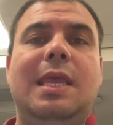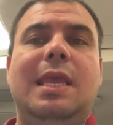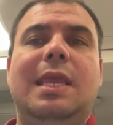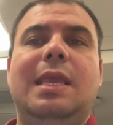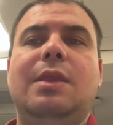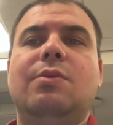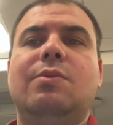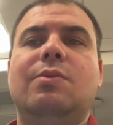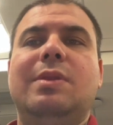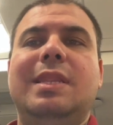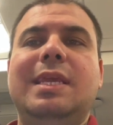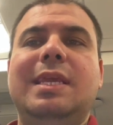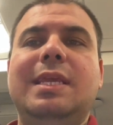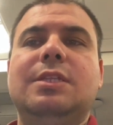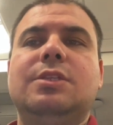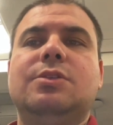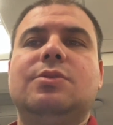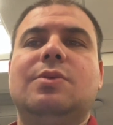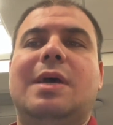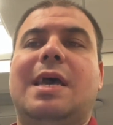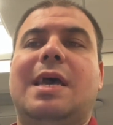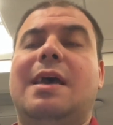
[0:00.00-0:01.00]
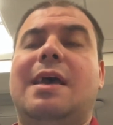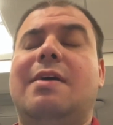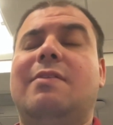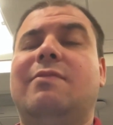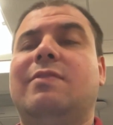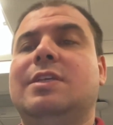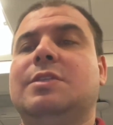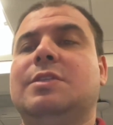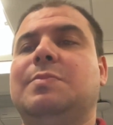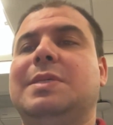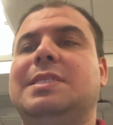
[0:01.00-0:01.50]
you need to have
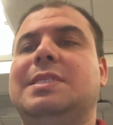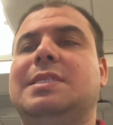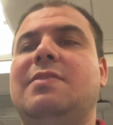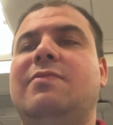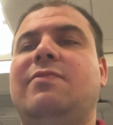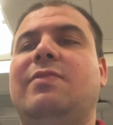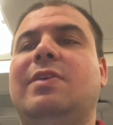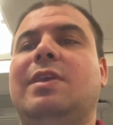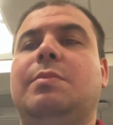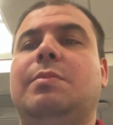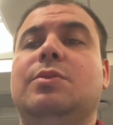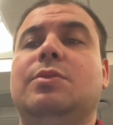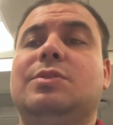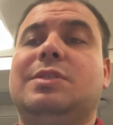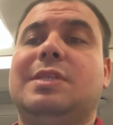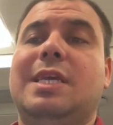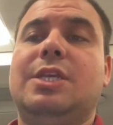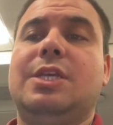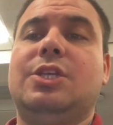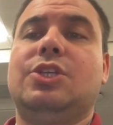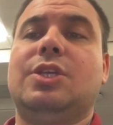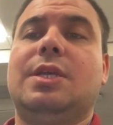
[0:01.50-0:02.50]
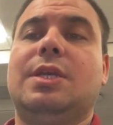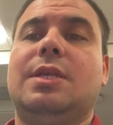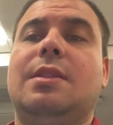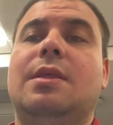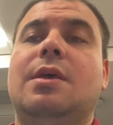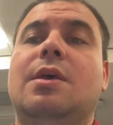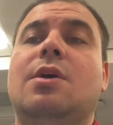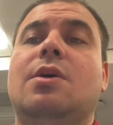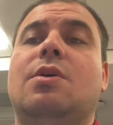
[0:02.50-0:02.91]
a specific mutation